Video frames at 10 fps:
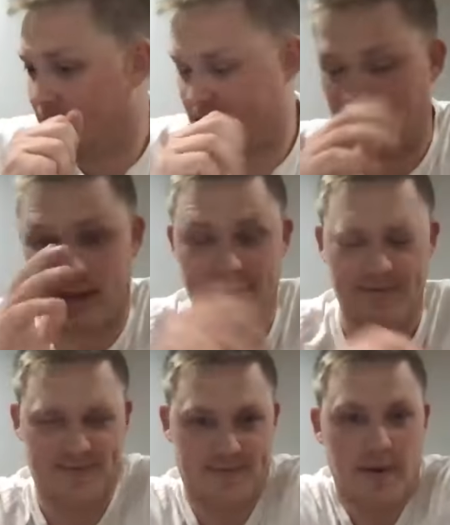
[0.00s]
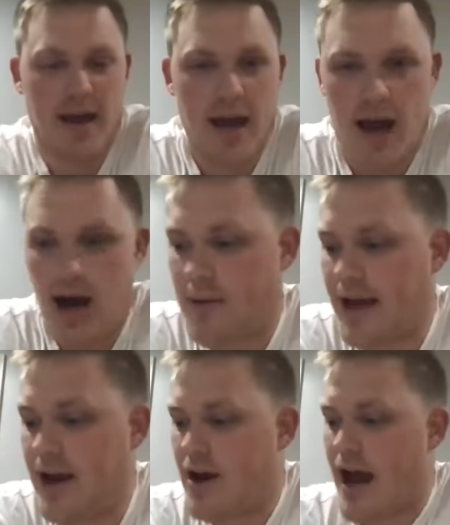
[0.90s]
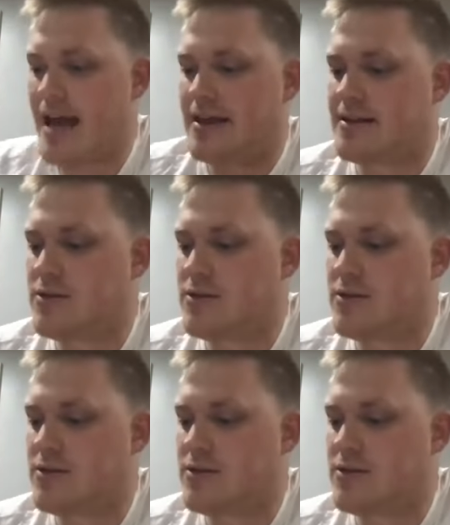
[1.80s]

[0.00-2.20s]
speaking of. But here, hey,